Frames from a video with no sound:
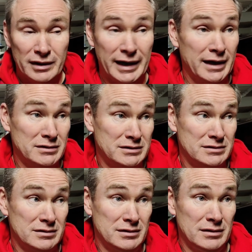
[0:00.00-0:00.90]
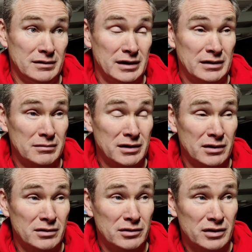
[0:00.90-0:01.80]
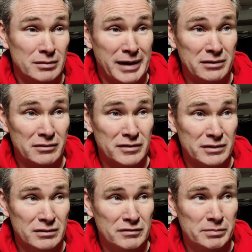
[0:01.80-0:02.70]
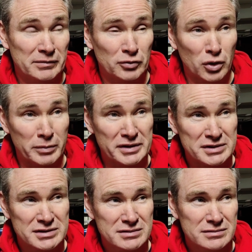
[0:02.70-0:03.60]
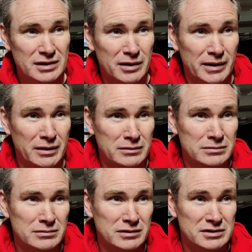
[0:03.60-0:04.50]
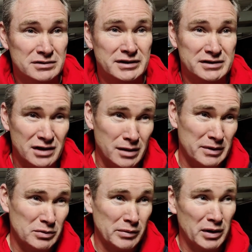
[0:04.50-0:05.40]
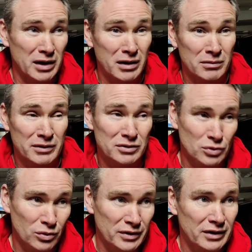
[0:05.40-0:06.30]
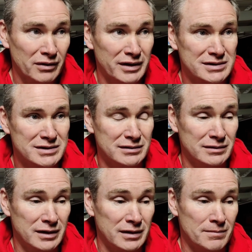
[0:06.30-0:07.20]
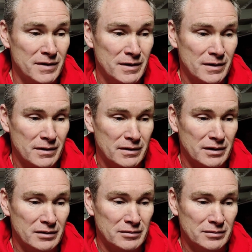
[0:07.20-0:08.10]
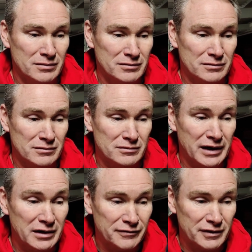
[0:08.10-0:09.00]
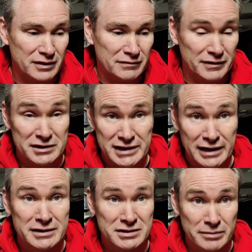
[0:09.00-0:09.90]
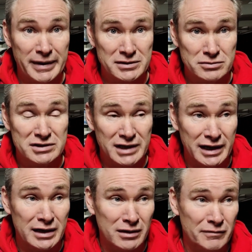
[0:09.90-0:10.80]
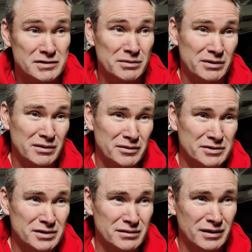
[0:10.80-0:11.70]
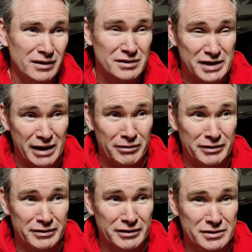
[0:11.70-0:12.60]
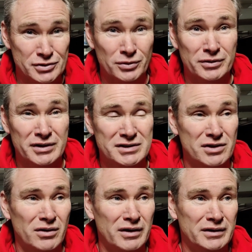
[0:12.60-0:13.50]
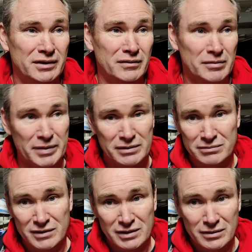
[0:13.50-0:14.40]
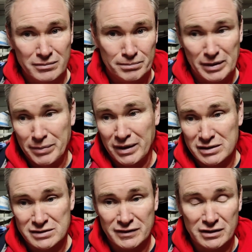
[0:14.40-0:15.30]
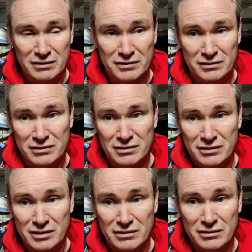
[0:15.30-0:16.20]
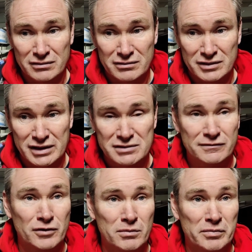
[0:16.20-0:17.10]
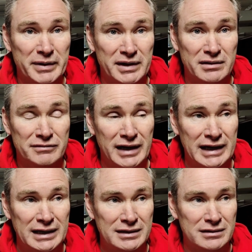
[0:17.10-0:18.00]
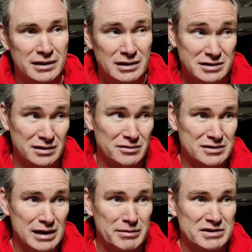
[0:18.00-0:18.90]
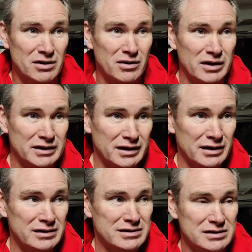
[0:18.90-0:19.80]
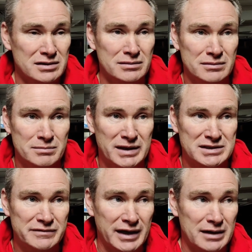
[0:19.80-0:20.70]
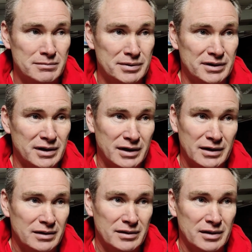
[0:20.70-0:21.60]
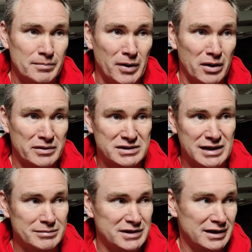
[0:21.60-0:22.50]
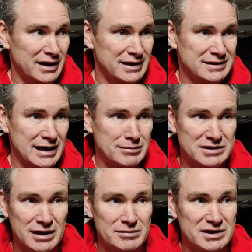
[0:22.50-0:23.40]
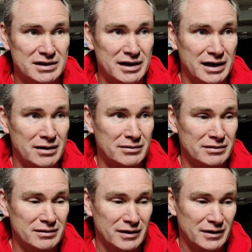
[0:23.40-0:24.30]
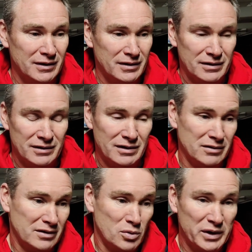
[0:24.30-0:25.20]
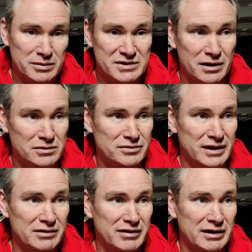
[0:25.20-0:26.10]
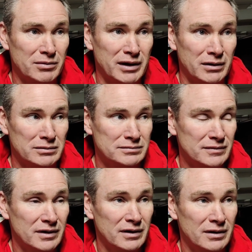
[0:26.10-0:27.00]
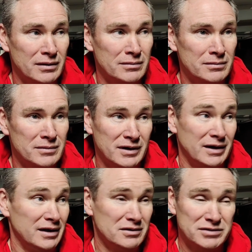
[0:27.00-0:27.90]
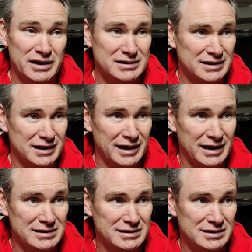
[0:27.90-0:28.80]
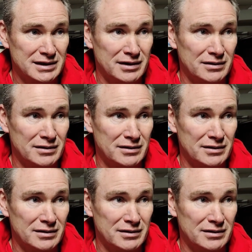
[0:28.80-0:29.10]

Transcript: Yeah, I think that, you look at the manner of the performance. How determined we were. We looked organised and ready for the challenge and the battle today. Obviously, with losing Jared and Jordan is not ideal. They've been big parts of the decent form we've been in of late, and to lose them is not ideal in such a massive game. But Byron stepped in there, Sam stepped in there, and acquitted themselves really, really well. And credit to the lads.